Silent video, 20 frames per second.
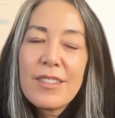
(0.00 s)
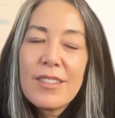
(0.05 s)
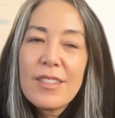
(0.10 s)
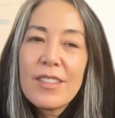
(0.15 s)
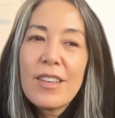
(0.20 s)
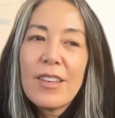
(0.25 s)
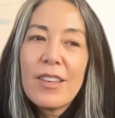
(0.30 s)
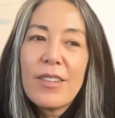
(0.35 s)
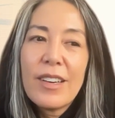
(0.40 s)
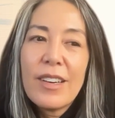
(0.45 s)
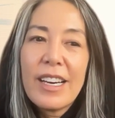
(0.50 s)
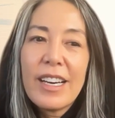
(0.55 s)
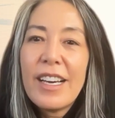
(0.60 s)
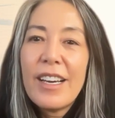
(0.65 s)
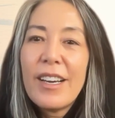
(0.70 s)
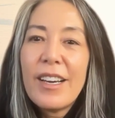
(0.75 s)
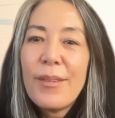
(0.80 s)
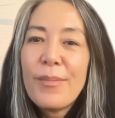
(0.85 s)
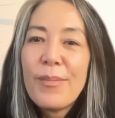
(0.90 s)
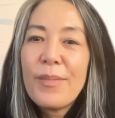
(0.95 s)
So
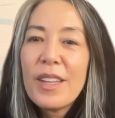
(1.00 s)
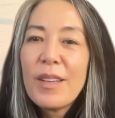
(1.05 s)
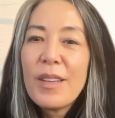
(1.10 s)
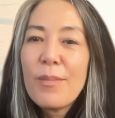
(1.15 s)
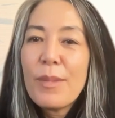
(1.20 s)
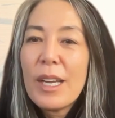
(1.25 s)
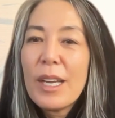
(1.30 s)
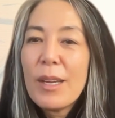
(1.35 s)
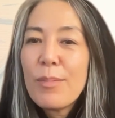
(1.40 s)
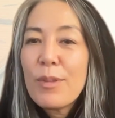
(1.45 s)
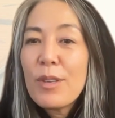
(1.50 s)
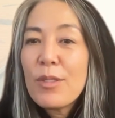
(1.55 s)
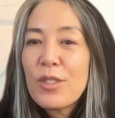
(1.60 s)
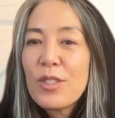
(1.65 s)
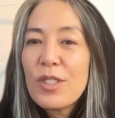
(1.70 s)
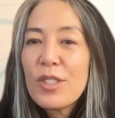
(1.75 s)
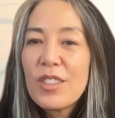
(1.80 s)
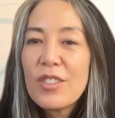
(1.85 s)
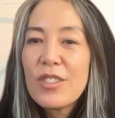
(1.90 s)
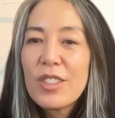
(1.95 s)
um, my
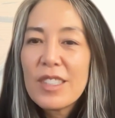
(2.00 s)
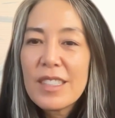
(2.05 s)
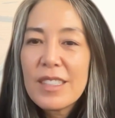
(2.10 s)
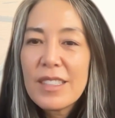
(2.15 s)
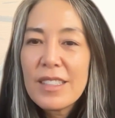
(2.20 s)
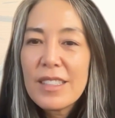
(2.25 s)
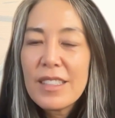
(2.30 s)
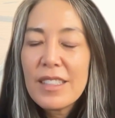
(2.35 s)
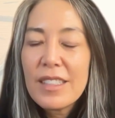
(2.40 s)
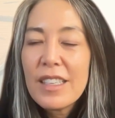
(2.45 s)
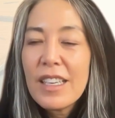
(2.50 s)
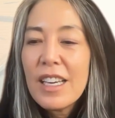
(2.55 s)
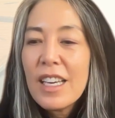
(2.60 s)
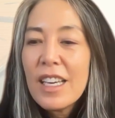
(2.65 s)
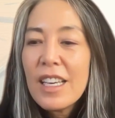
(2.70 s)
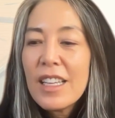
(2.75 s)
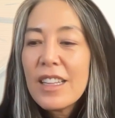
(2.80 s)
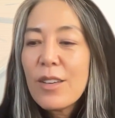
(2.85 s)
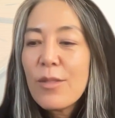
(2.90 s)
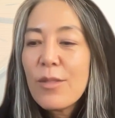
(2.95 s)
approach to just,
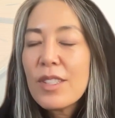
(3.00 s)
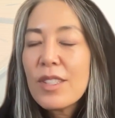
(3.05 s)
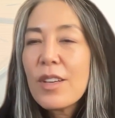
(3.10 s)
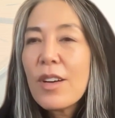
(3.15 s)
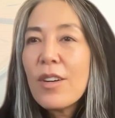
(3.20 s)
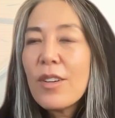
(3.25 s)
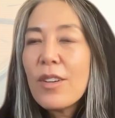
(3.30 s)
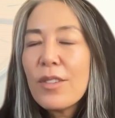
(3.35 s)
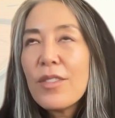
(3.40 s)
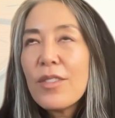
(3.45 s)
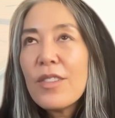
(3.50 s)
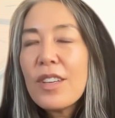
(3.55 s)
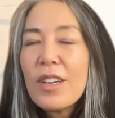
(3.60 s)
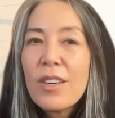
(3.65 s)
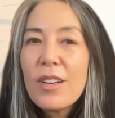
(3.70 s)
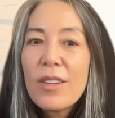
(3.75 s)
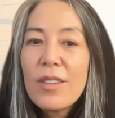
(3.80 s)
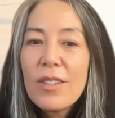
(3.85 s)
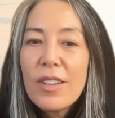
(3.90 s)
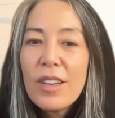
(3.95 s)
there was all,
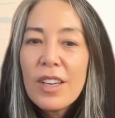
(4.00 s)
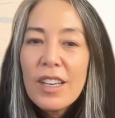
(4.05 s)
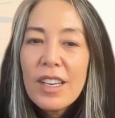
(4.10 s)
there,